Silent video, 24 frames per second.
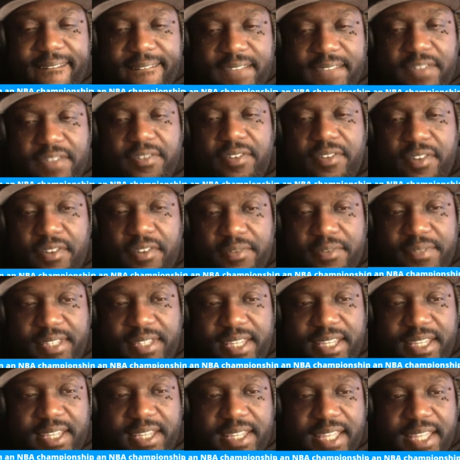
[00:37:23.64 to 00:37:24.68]
You know what I'm
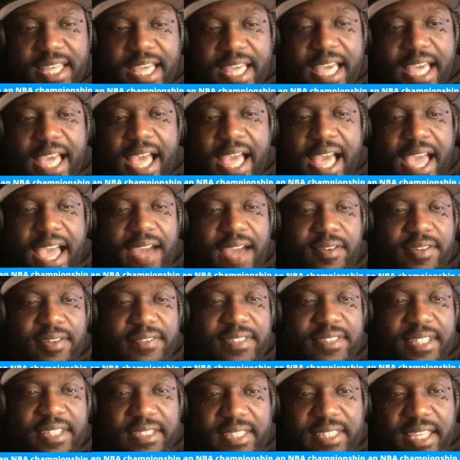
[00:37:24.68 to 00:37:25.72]
saying? I don't
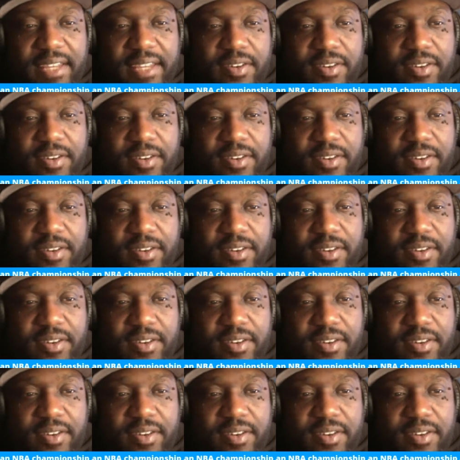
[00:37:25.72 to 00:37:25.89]
even think they